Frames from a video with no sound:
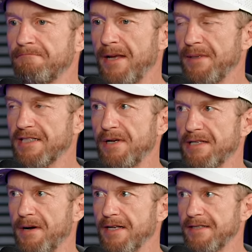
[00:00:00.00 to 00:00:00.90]
Maybe the sweet
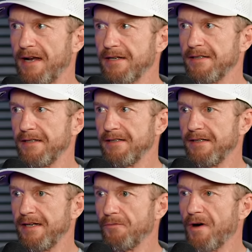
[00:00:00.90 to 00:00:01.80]
spot's not actually
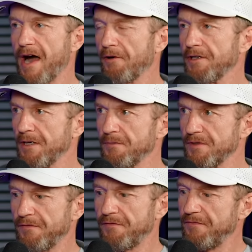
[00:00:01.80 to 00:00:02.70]
getting wider in terms
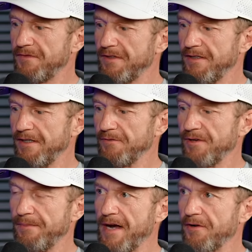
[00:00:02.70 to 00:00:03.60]
of the
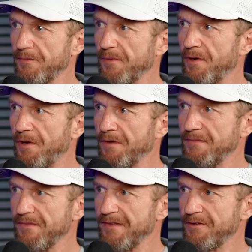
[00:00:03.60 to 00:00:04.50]
rebound of the ball
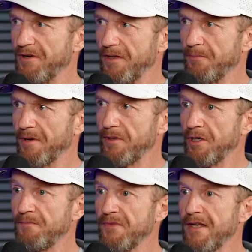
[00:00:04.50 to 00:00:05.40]
around the
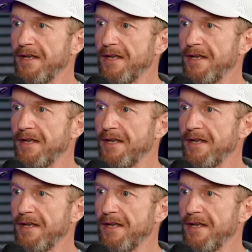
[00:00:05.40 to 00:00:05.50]
perimeter,